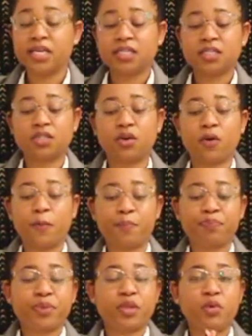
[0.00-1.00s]
So
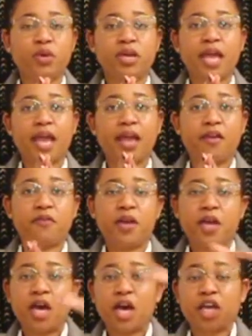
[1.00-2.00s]
you can have
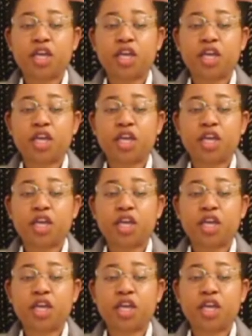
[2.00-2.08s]
a